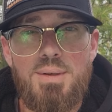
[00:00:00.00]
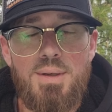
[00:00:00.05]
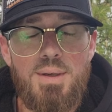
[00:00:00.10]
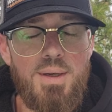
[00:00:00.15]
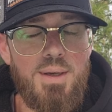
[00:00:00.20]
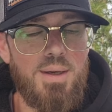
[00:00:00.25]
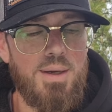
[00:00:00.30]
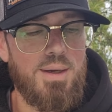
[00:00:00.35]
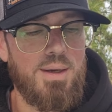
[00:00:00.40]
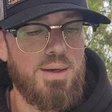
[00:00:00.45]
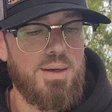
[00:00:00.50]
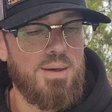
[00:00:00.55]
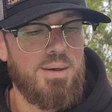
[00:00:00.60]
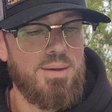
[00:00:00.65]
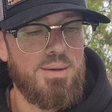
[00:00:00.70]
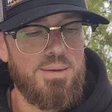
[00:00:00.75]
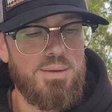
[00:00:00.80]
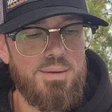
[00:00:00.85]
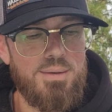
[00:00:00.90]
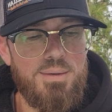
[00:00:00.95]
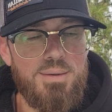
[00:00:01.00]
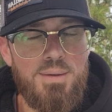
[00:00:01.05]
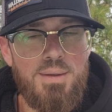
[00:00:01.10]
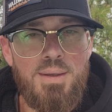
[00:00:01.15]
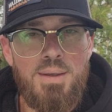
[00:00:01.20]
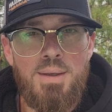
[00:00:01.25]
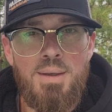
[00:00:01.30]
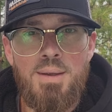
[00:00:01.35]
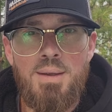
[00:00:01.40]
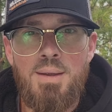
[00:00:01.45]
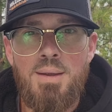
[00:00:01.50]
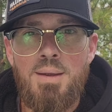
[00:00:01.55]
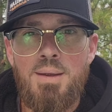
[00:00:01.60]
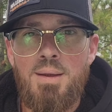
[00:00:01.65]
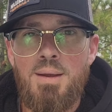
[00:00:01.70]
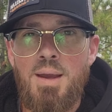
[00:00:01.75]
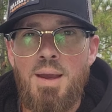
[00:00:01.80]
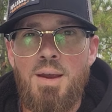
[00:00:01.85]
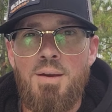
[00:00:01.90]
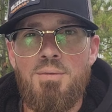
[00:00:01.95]
Uh,
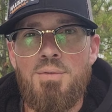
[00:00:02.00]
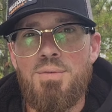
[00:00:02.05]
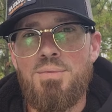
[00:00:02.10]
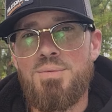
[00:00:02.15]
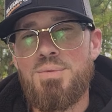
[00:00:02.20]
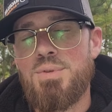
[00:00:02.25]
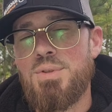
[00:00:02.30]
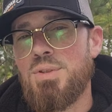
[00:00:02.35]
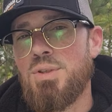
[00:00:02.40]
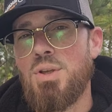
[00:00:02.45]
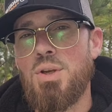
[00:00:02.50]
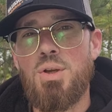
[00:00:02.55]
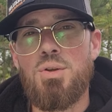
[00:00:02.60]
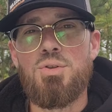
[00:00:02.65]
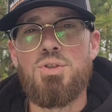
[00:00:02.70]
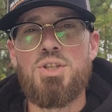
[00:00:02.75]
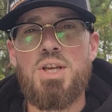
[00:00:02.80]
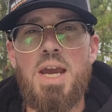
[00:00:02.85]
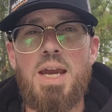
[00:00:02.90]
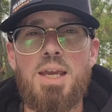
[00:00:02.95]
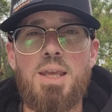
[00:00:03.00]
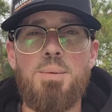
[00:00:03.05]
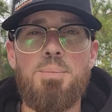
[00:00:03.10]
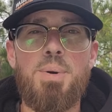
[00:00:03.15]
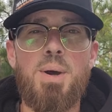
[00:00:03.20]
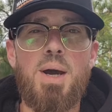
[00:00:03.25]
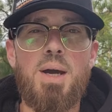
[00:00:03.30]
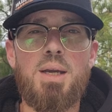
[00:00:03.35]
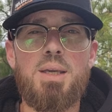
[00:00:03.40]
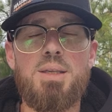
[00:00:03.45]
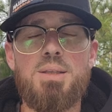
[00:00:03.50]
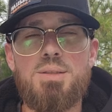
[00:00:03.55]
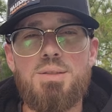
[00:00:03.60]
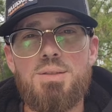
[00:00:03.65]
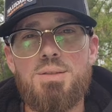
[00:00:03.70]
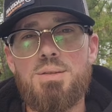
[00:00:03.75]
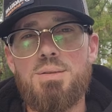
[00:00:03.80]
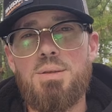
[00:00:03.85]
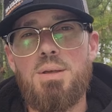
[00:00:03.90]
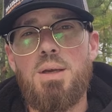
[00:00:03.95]
I've, you know, jacket
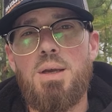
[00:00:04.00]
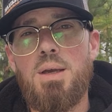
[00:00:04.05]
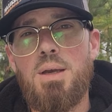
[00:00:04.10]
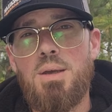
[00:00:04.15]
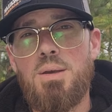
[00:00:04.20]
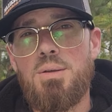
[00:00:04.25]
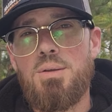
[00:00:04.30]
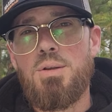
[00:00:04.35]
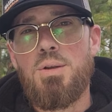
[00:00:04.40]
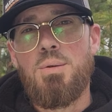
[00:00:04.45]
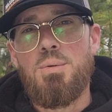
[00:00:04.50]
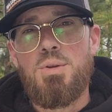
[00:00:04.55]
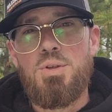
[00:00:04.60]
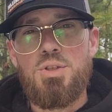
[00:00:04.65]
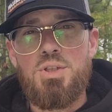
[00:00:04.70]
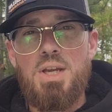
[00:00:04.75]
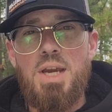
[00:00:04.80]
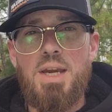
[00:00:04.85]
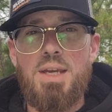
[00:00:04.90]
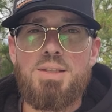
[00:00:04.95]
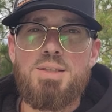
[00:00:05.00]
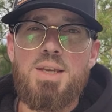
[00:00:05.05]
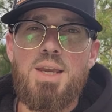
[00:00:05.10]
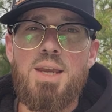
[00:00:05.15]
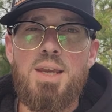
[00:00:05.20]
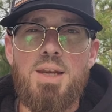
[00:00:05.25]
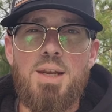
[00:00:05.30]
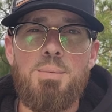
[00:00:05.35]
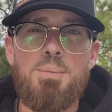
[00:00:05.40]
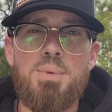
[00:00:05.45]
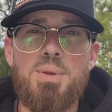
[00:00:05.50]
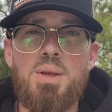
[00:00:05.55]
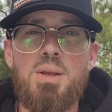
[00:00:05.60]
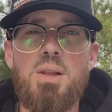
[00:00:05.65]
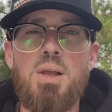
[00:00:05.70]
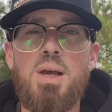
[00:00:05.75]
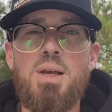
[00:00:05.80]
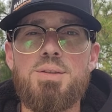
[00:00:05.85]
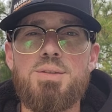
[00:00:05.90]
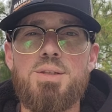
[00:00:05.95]
pockets, uh, you know, your jacket's hanging up in the
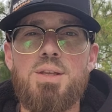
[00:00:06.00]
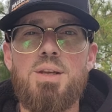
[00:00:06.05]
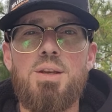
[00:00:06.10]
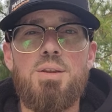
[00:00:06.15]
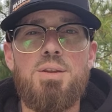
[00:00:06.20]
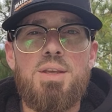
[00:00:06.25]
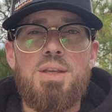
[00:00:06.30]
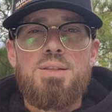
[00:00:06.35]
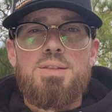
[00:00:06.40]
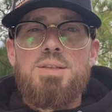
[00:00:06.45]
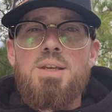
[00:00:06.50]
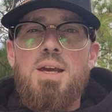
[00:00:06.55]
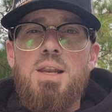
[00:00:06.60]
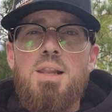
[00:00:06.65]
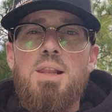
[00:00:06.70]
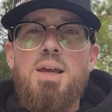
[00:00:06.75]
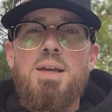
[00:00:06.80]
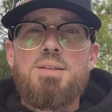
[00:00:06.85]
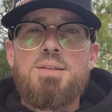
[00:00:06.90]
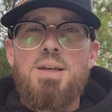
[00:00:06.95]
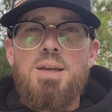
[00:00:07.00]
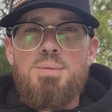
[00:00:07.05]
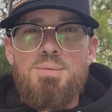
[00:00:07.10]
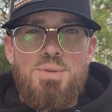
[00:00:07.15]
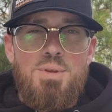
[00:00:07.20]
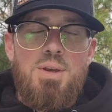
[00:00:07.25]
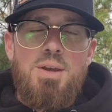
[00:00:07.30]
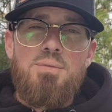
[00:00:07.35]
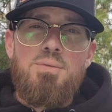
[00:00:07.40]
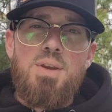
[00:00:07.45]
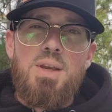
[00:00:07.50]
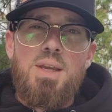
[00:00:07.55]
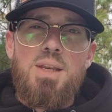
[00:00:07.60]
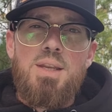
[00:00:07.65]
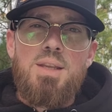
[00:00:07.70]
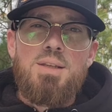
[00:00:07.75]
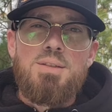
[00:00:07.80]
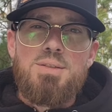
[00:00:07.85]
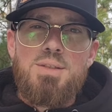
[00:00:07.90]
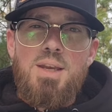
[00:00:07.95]
closet, and on the inside, a lot of times I'll have like an
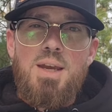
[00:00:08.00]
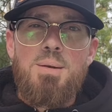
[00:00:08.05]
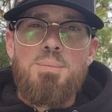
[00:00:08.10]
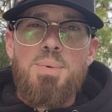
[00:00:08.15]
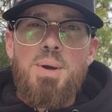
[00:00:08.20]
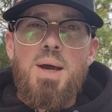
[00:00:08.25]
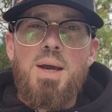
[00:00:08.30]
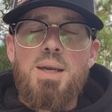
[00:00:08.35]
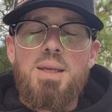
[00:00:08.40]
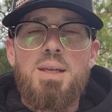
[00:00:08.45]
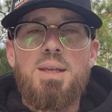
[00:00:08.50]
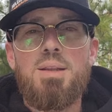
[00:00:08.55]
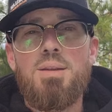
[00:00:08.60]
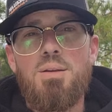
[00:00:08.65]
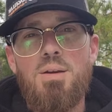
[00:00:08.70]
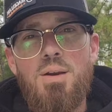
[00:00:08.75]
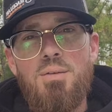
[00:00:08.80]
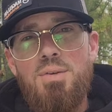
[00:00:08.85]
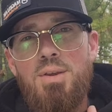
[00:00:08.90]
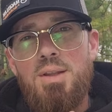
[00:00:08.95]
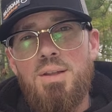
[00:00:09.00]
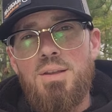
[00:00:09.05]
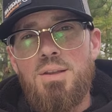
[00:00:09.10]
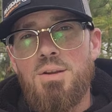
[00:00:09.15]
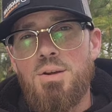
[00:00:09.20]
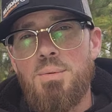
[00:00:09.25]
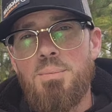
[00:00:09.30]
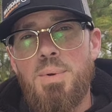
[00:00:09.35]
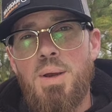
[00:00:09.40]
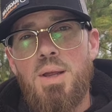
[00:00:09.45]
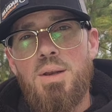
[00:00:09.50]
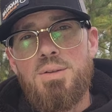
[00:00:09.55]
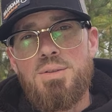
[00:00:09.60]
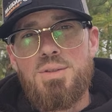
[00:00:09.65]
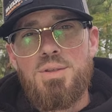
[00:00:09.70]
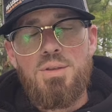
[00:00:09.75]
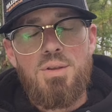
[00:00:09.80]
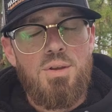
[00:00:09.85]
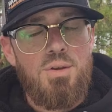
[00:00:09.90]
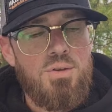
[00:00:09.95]
inside pocket in there. I've hidden liquor
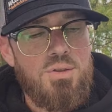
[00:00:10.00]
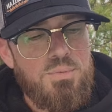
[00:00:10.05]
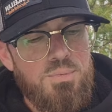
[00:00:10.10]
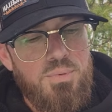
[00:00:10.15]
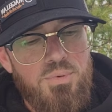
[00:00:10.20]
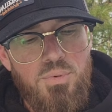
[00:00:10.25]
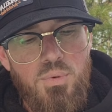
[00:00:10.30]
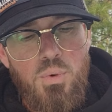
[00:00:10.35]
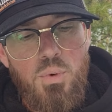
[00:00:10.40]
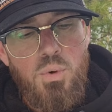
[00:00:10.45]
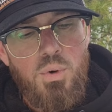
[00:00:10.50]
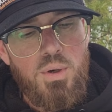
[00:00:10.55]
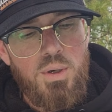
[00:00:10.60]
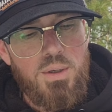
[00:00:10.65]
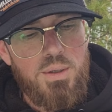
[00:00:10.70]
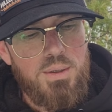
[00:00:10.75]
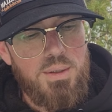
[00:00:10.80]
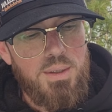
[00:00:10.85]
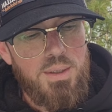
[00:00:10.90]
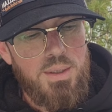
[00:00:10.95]
bottles in those before.